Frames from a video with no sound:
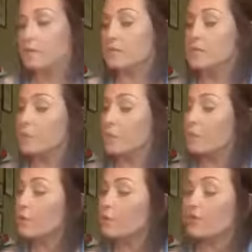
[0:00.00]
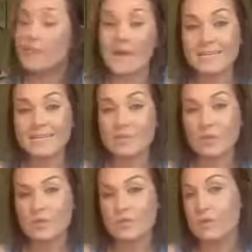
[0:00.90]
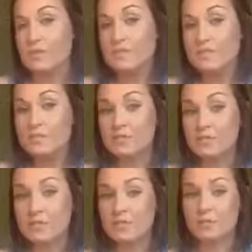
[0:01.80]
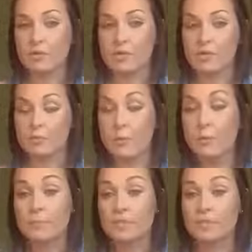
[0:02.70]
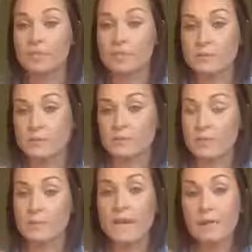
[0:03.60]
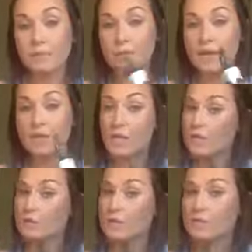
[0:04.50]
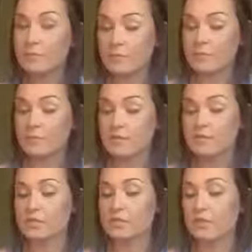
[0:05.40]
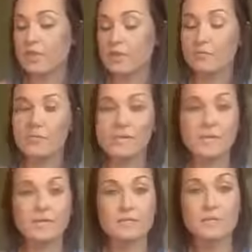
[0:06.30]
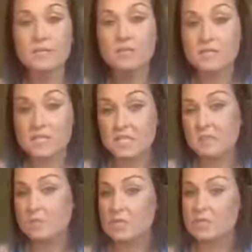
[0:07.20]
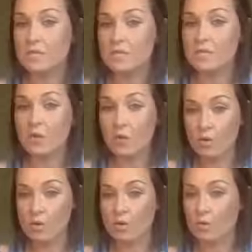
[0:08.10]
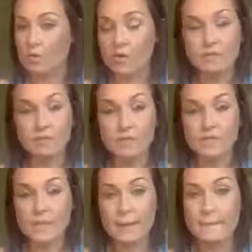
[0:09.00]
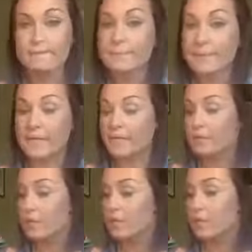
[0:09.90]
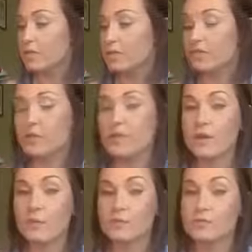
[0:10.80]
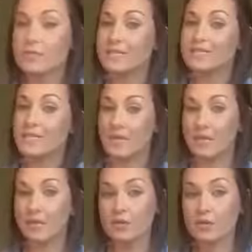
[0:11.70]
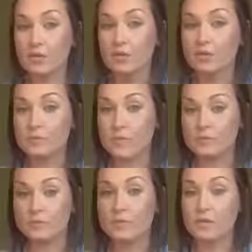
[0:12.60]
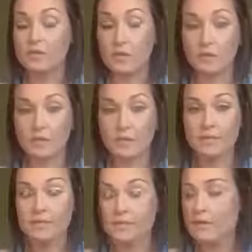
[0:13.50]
so that is where the medicinal healing properties are coming from. Now, a lot of our competitors are going to advertise CBD oil. That's what we say, but I do want you guys to know that we use the entire full spectrum of the plant,